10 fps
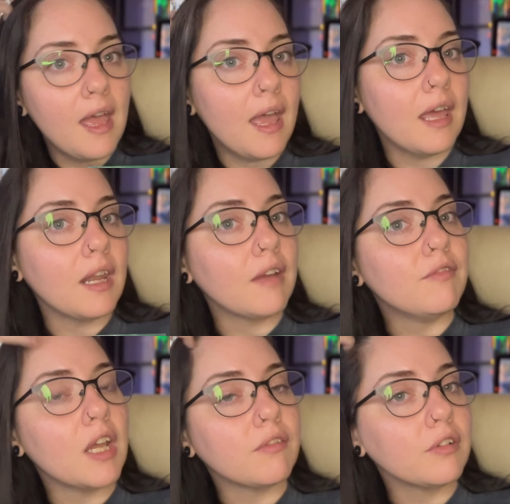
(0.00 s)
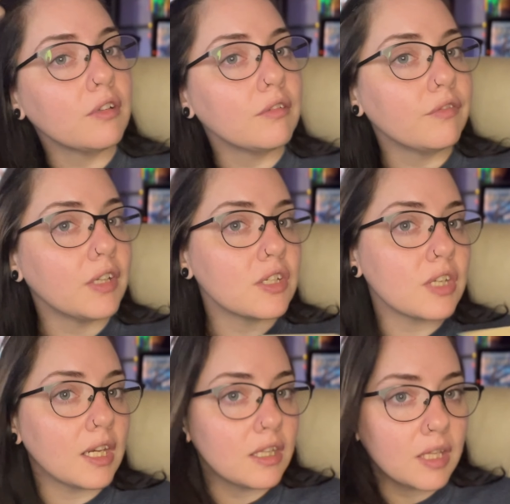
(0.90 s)
and I've never finished
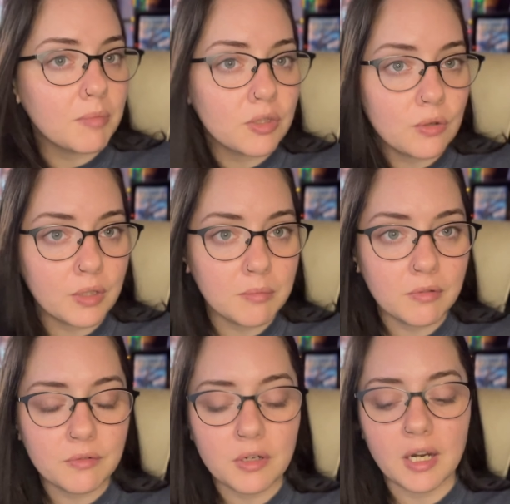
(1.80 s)
anything by Tolkien before.